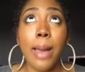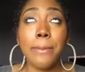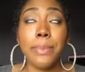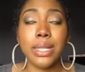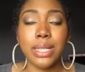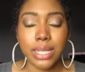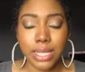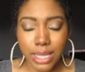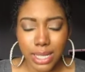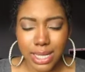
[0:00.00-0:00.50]

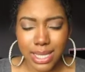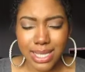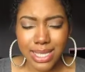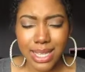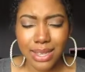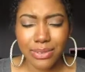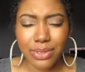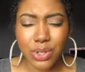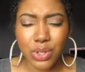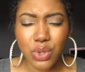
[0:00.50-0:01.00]
Please,
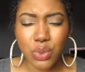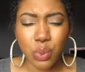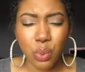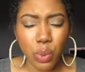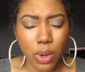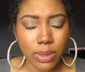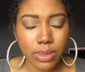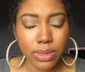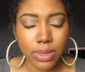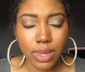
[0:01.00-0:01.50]
if there's
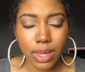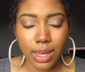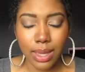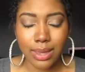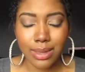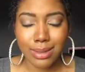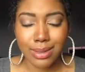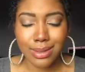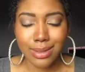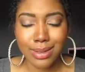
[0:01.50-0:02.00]
one
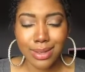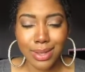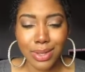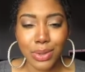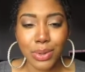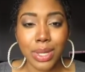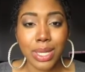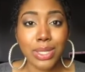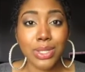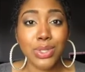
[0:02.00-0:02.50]
thing
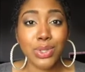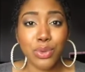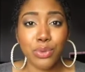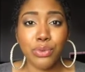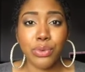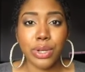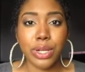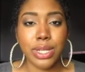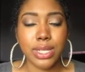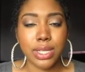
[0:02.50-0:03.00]
you can do
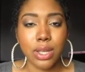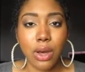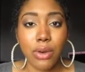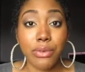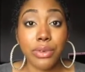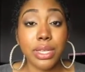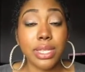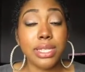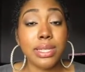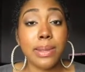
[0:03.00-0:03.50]
for
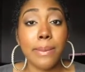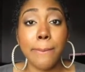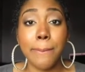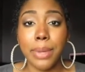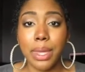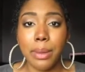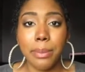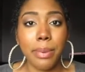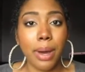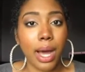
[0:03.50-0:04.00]
yourself is to
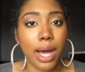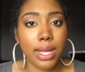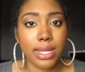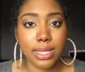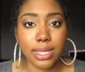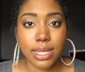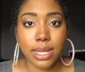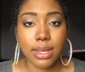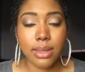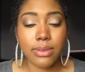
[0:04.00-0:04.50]
be
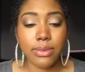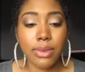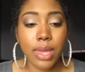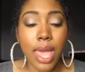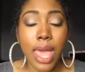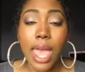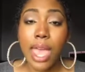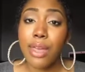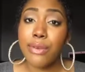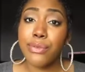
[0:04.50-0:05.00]
positive.
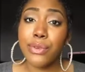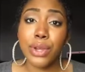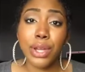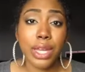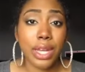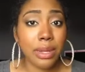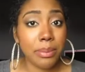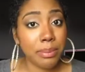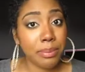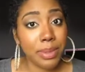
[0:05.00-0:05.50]
If you're
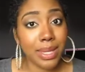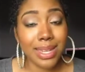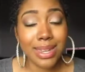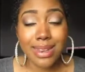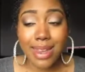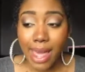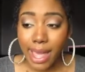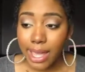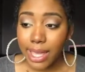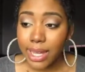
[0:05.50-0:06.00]
gonna be
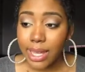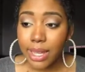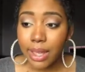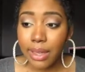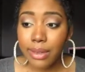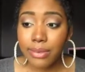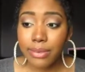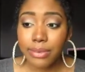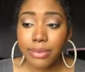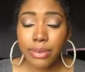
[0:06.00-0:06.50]

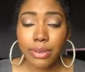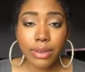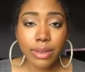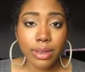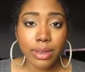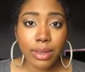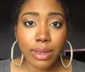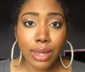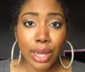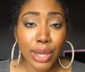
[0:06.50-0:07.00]
negative,
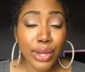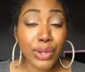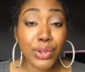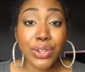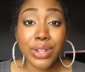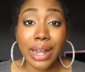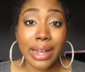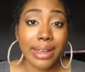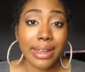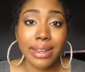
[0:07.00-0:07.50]

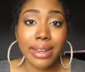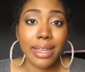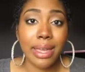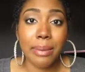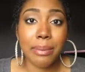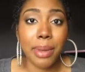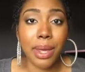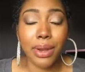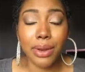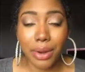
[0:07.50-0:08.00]
you're not gonna
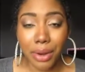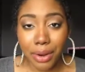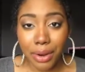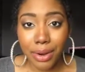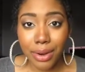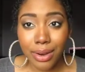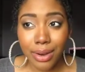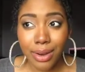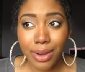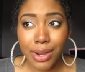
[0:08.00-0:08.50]
get better.
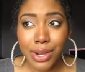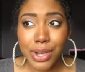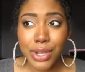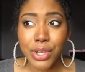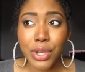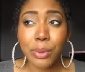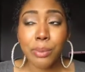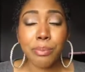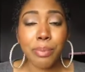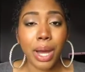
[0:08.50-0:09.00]

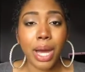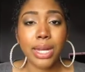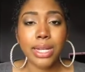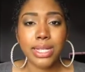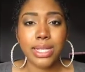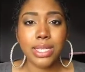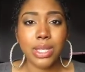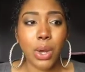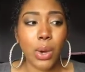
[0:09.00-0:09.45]
Your body's